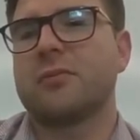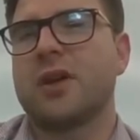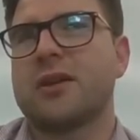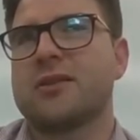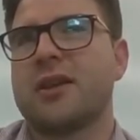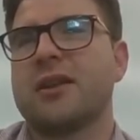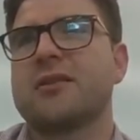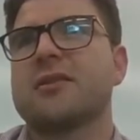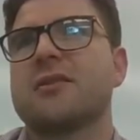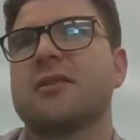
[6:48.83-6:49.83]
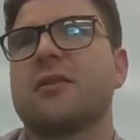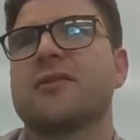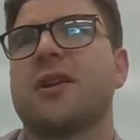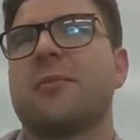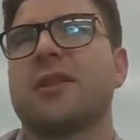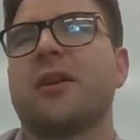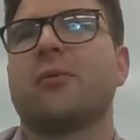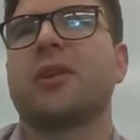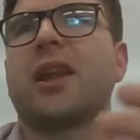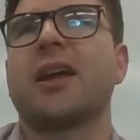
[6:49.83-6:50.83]
sense of something that
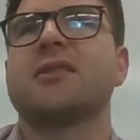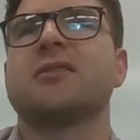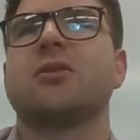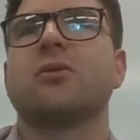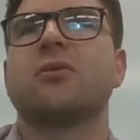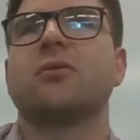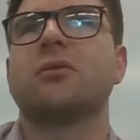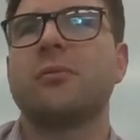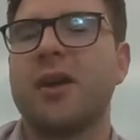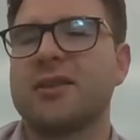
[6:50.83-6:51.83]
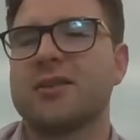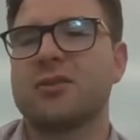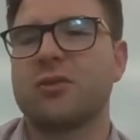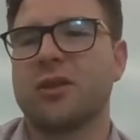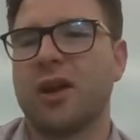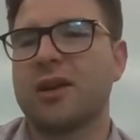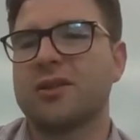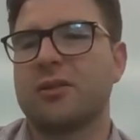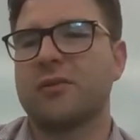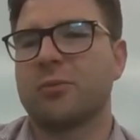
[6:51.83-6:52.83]
relates to the message or the
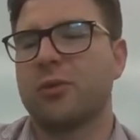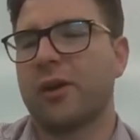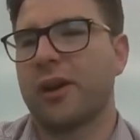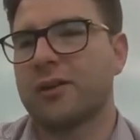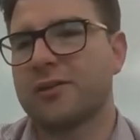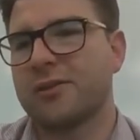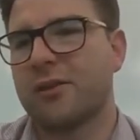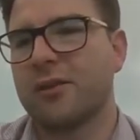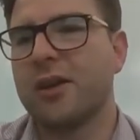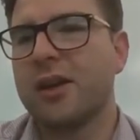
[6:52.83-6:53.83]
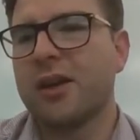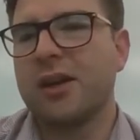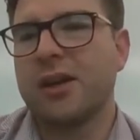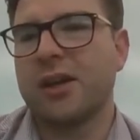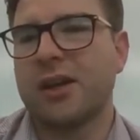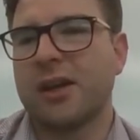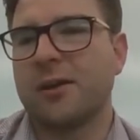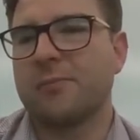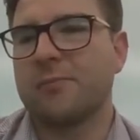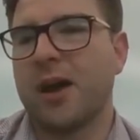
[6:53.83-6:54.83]
idea of the product. So
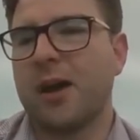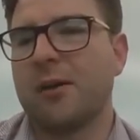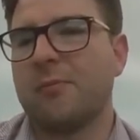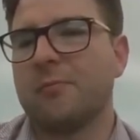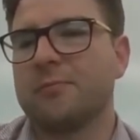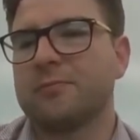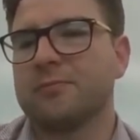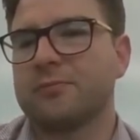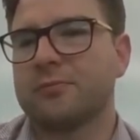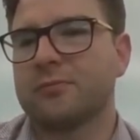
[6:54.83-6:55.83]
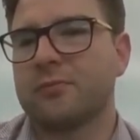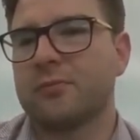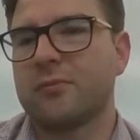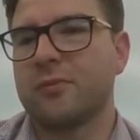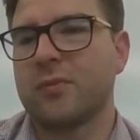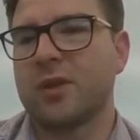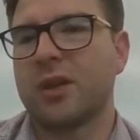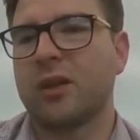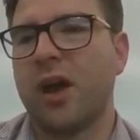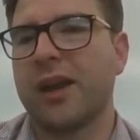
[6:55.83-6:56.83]
here,
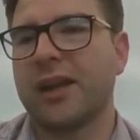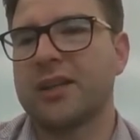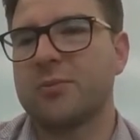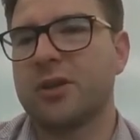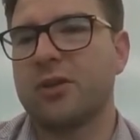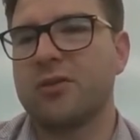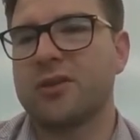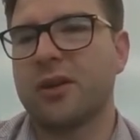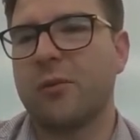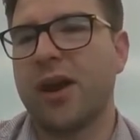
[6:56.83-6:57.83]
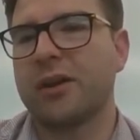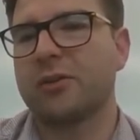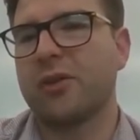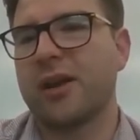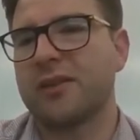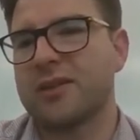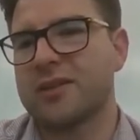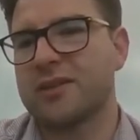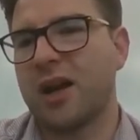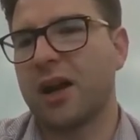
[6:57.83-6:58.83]
the lighting has been used in a way to create these
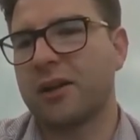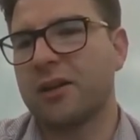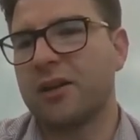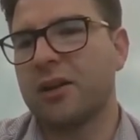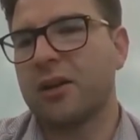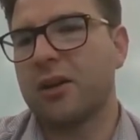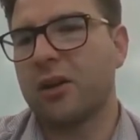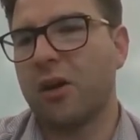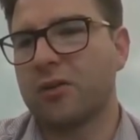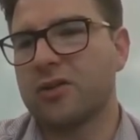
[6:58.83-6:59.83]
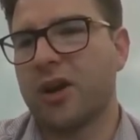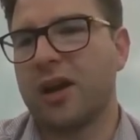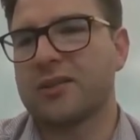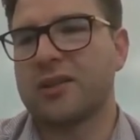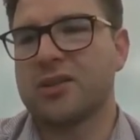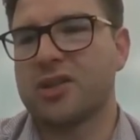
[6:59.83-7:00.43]
stark contrast and